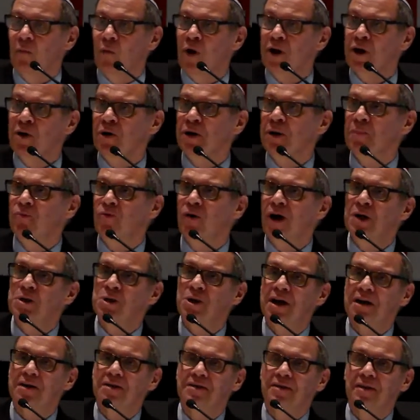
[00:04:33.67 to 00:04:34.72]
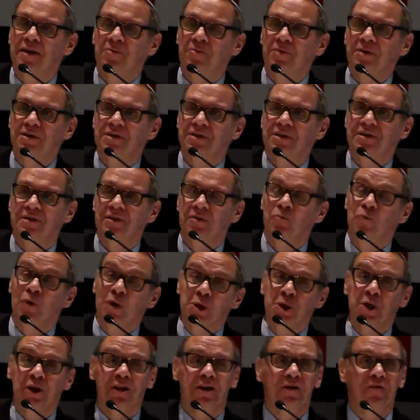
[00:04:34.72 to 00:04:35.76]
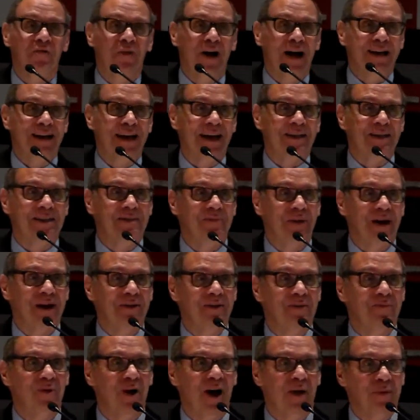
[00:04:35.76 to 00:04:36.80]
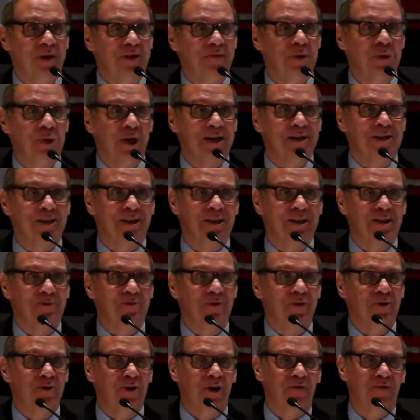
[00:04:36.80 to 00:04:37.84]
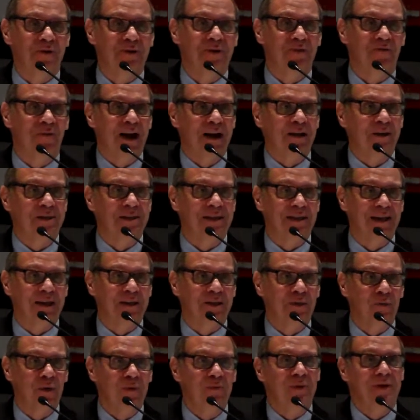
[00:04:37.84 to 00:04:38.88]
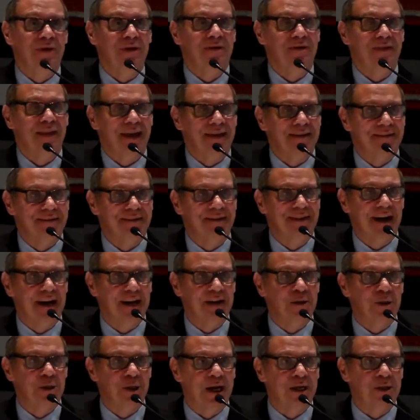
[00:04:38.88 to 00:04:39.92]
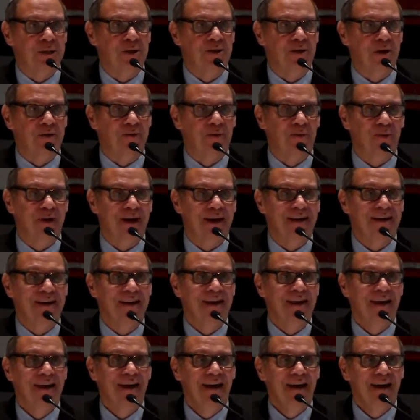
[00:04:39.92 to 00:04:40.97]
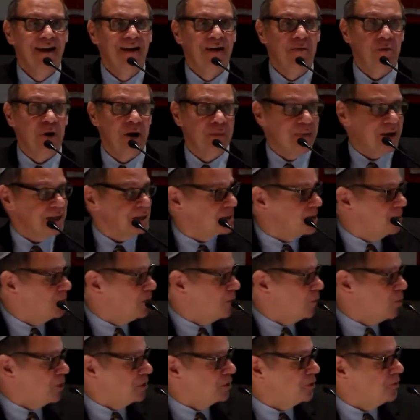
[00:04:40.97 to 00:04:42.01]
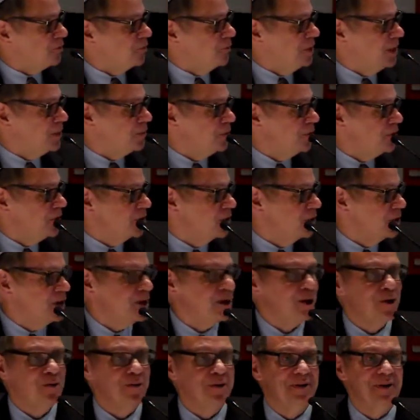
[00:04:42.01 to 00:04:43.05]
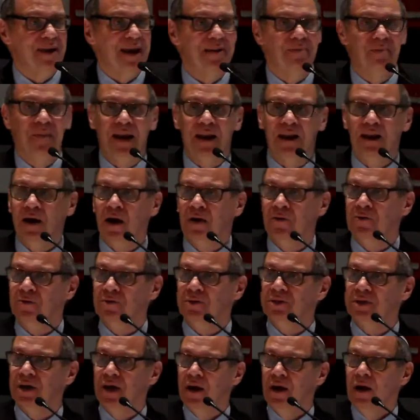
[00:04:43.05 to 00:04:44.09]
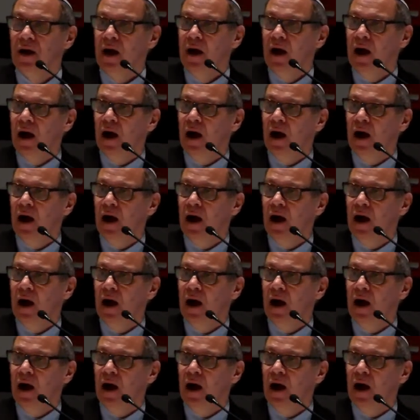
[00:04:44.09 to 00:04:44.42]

working on a project that was originally financed by the Department of Justice for the Office of Violence Against Women, and that kind of changed along the way, where I met some of the wonderful people that are here and many others.